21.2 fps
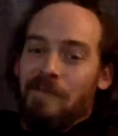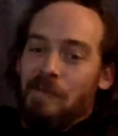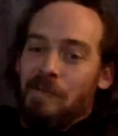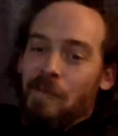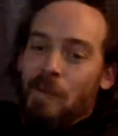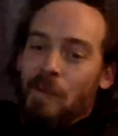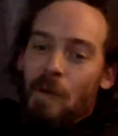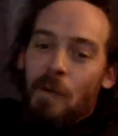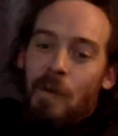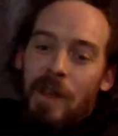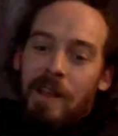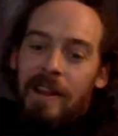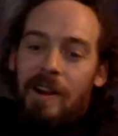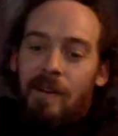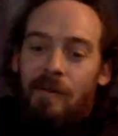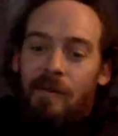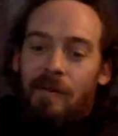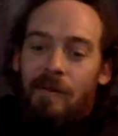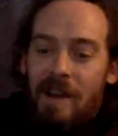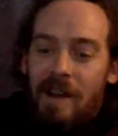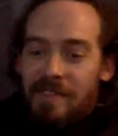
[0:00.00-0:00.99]
we're wheeling
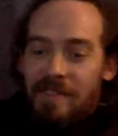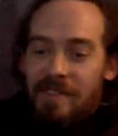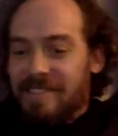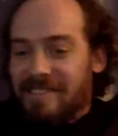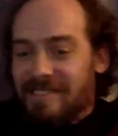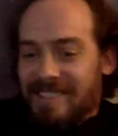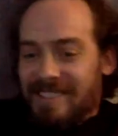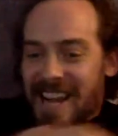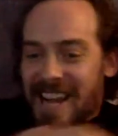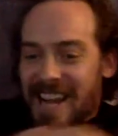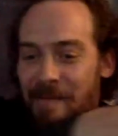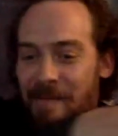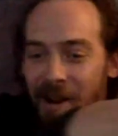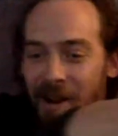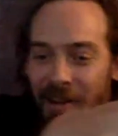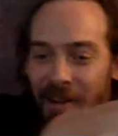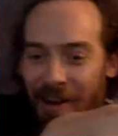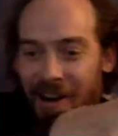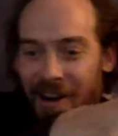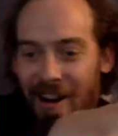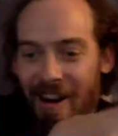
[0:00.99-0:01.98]
around this camera on
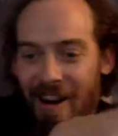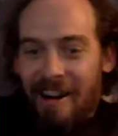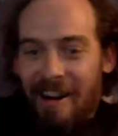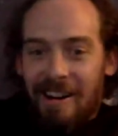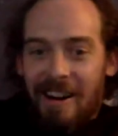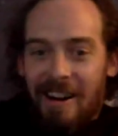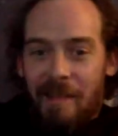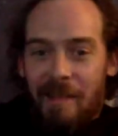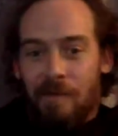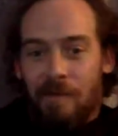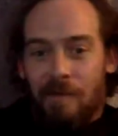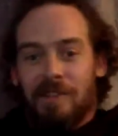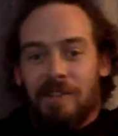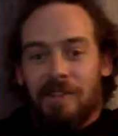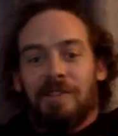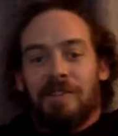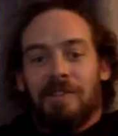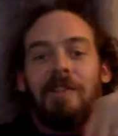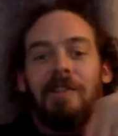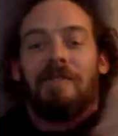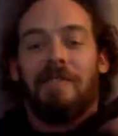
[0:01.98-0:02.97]
a cart, and we're just
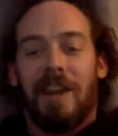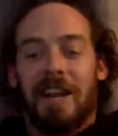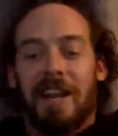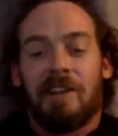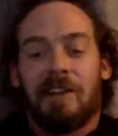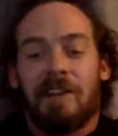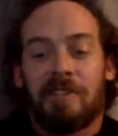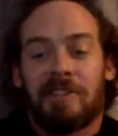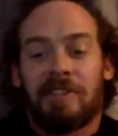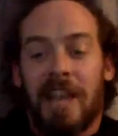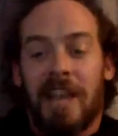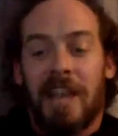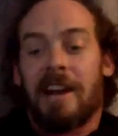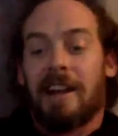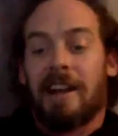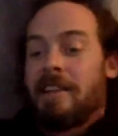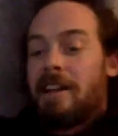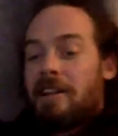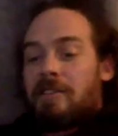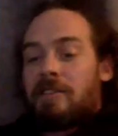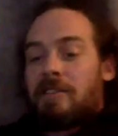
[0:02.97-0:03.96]
sort of like, you'd set it
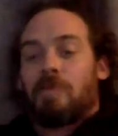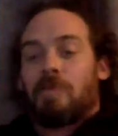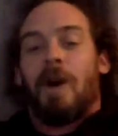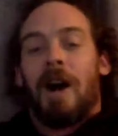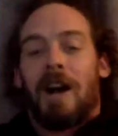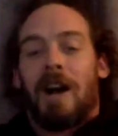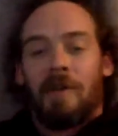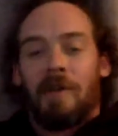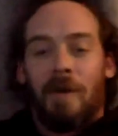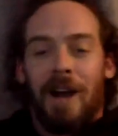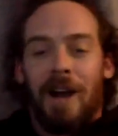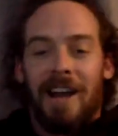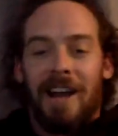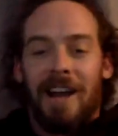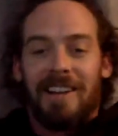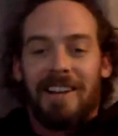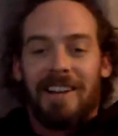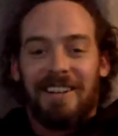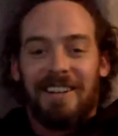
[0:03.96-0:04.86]
and then you just walk away.